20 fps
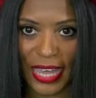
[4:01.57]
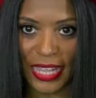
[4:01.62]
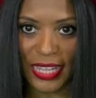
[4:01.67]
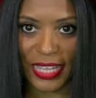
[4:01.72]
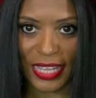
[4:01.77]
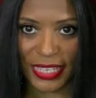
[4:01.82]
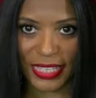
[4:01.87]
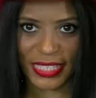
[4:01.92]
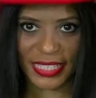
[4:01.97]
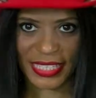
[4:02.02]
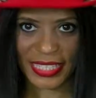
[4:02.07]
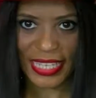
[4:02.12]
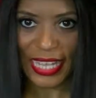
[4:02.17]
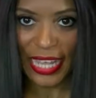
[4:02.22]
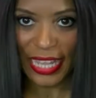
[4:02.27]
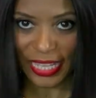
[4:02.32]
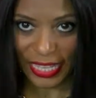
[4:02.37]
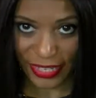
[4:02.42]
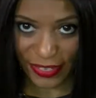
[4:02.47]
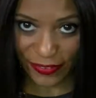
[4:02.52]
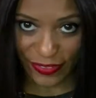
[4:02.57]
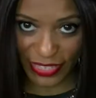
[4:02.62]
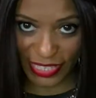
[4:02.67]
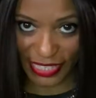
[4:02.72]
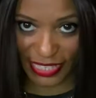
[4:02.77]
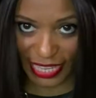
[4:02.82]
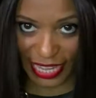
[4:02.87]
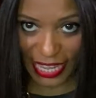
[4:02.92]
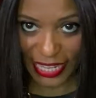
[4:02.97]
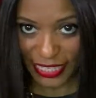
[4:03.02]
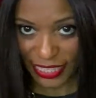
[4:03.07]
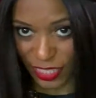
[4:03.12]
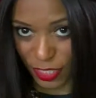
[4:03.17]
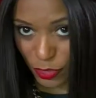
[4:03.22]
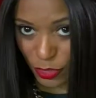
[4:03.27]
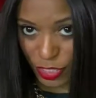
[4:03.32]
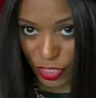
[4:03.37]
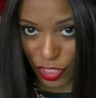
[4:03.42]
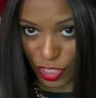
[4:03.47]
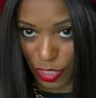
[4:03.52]
I like the styling of these hats. You
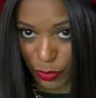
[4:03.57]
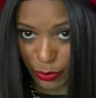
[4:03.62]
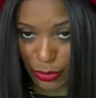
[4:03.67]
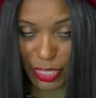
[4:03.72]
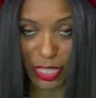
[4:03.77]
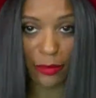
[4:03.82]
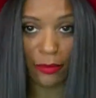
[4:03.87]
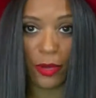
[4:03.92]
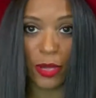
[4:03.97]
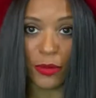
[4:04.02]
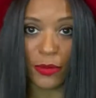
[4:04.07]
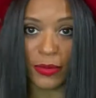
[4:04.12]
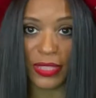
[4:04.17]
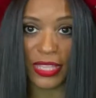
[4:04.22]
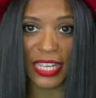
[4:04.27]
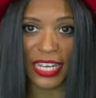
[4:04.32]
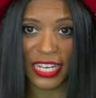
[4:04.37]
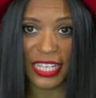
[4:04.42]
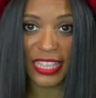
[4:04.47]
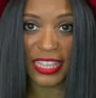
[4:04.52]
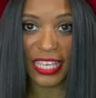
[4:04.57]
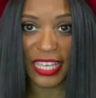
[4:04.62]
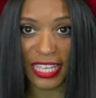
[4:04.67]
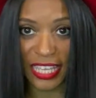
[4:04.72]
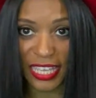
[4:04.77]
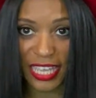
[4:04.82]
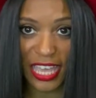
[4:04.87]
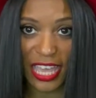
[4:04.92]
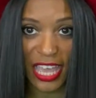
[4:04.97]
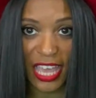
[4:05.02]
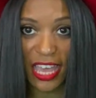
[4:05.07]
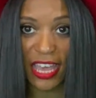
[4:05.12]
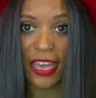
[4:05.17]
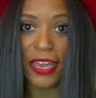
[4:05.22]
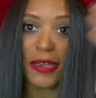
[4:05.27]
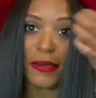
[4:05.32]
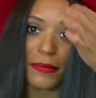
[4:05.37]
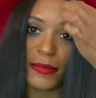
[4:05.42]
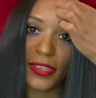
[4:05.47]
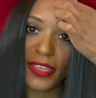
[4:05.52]
can just put them on with anything.
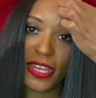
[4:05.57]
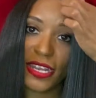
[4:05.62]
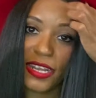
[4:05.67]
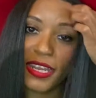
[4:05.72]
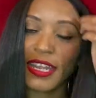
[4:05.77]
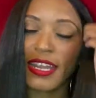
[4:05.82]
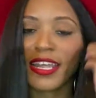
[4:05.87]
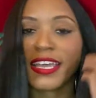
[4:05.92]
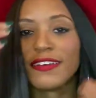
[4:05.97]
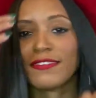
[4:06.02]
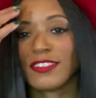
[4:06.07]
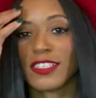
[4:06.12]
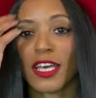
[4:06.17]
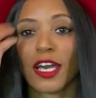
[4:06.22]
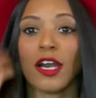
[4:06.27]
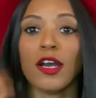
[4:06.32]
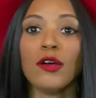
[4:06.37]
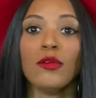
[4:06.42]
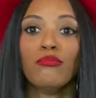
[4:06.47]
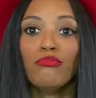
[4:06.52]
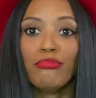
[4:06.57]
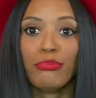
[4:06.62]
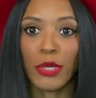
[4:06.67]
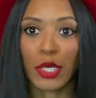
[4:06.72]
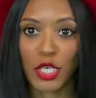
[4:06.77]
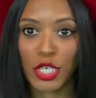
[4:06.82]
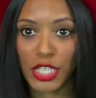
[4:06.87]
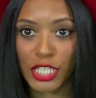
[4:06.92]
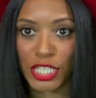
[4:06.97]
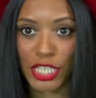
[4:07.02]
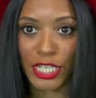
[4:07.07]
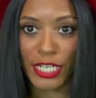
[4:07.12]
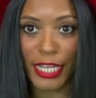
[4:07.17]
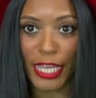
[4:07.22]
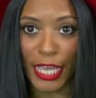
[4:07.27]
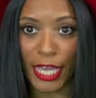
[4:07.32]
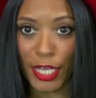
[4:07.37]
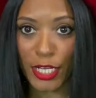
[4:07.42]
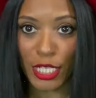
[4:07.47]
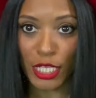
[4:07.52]
Um, you kind of gotta have to push it
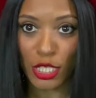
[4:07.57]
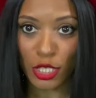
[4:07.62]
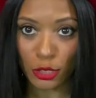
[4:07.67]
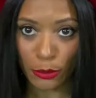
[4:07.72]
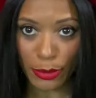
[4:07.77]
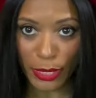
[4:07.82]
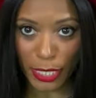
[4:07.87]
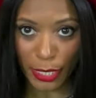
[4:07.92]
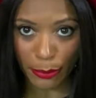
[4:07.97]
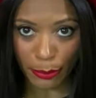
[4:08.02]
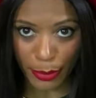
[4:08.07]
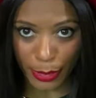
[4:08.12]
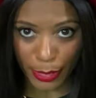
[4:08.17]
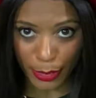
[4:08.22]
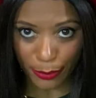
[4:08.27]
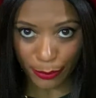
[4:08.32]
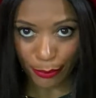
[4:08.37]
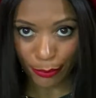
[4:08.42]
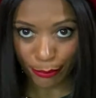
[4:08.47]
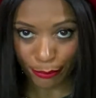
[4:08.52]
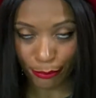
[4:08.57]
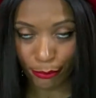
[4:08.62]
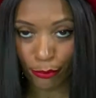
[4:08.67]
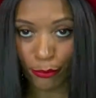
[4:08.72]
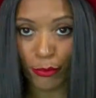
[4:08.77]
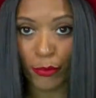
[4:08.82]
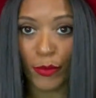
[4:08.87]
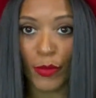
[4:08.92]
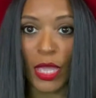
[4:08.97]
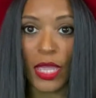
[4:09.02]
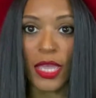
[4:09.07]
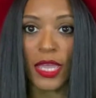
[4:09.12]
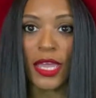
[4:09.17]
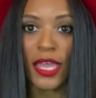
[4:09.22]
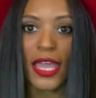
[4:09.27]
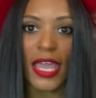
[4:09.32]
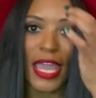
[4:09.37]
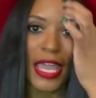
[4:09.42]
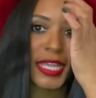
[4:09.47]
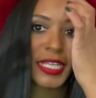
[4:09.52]
down a little bit, but
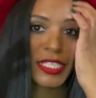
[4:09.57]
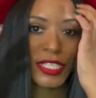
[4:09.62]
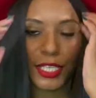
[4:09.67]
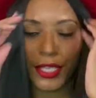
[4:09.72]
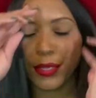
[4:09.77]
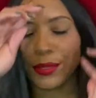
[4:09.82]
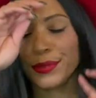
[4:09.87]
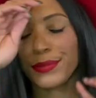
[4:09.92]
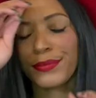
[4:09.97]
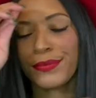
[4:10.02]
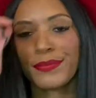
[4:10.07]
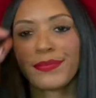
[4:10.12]
it's cute.